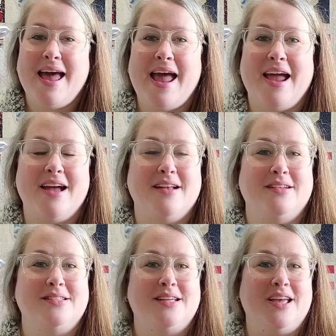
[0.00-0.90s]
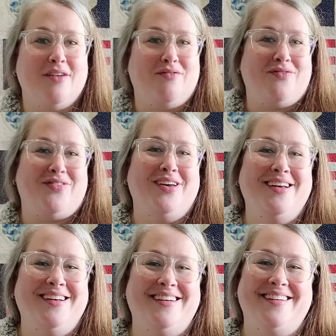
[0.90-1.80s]
And if
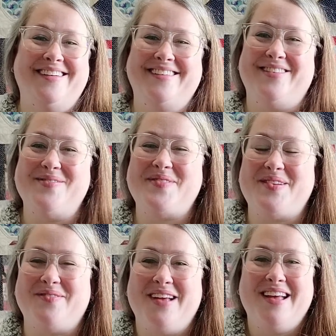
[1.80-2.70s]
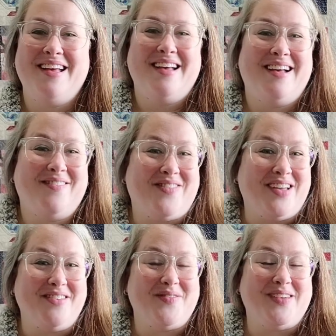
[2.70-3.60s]
you've been
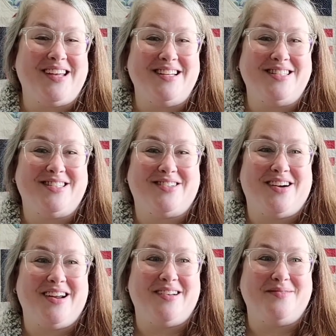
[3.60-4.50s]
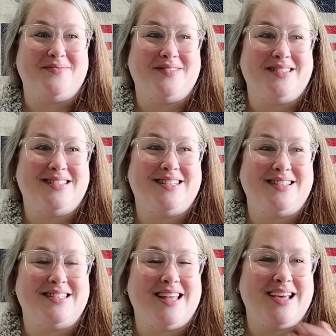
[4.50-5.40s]
following me on Instagram
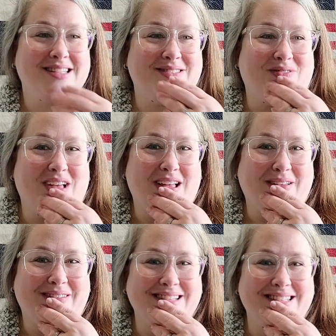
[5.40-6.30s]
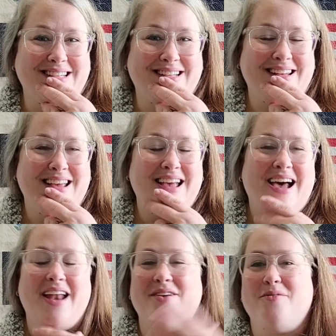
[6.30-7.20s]
since last fall, was it?
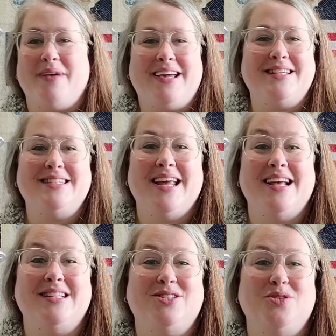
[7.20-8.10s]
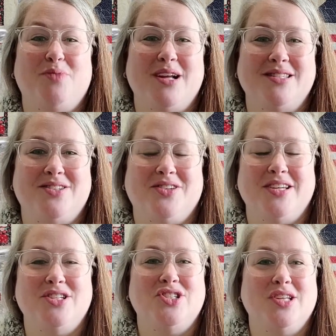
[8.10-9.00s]
I don't know. My cousin has 2 bronze
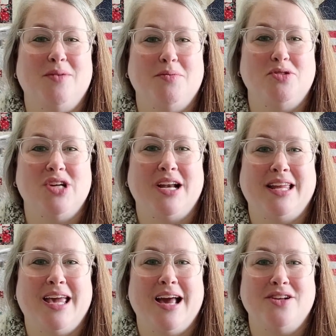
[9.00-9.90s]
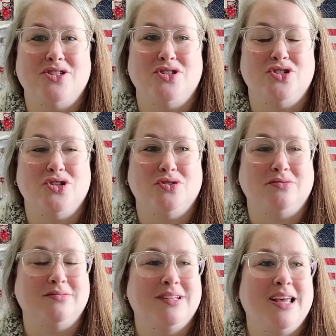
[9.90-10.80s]
turkeys. She named them Johnny Cash and
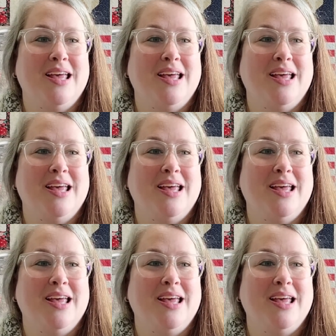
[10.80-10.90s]
June.